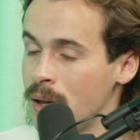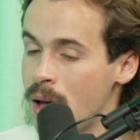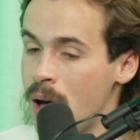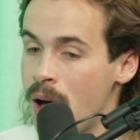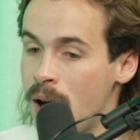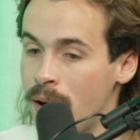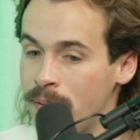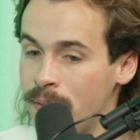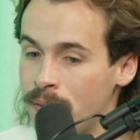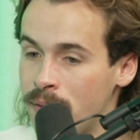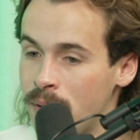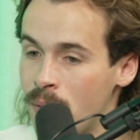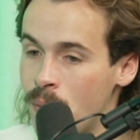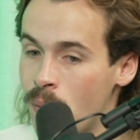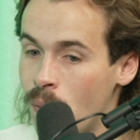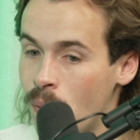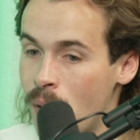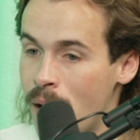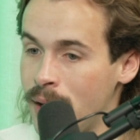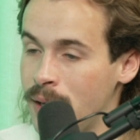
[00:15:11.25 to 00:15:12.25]
of
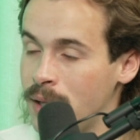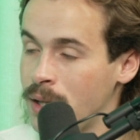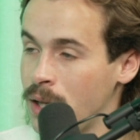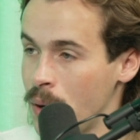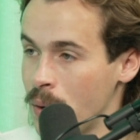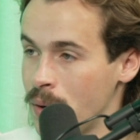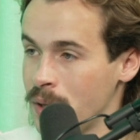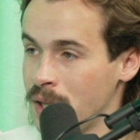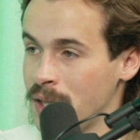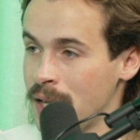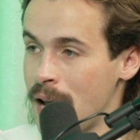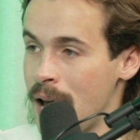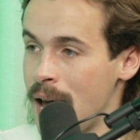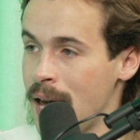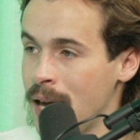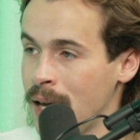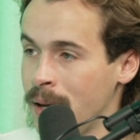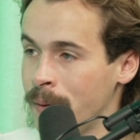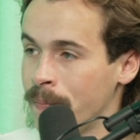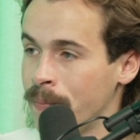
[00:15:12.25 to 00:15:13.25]
what you're
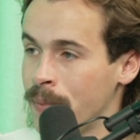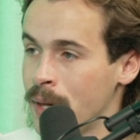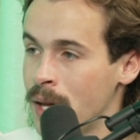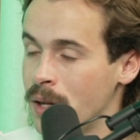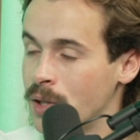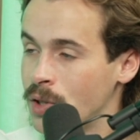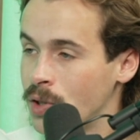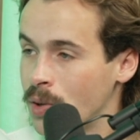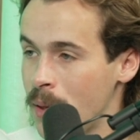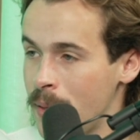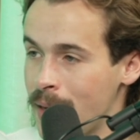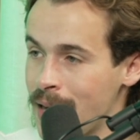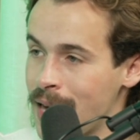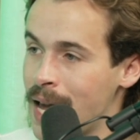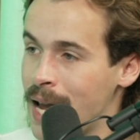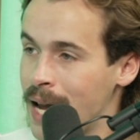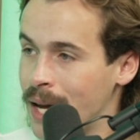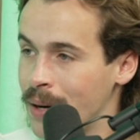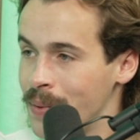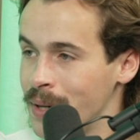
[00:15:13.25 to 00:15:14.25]
saying so that they
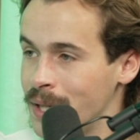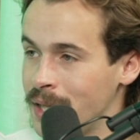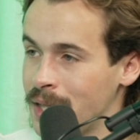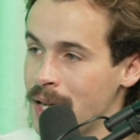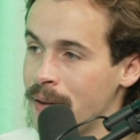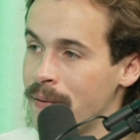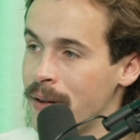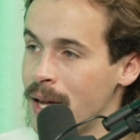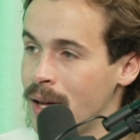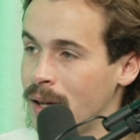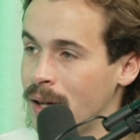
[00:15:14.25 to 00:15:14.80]
can receive it.